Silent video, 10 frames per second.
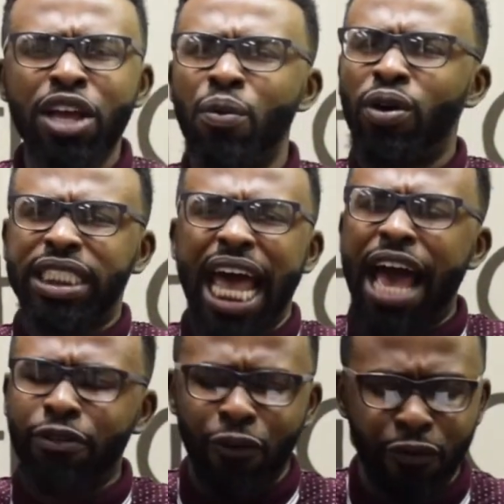He wants
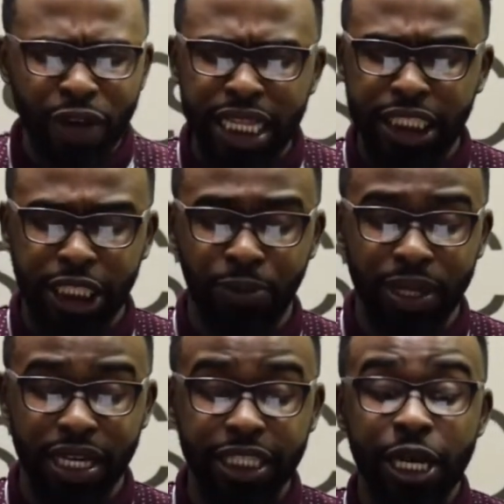to have a
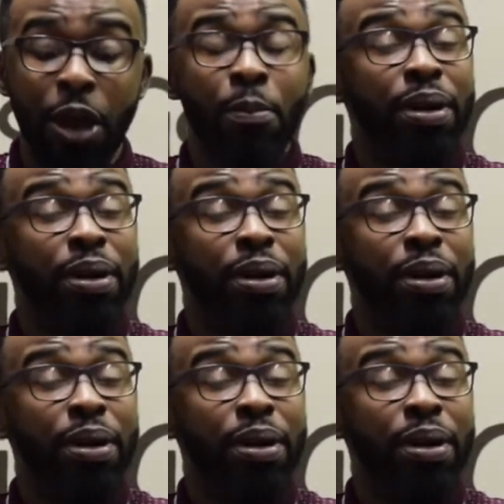fellowship with us.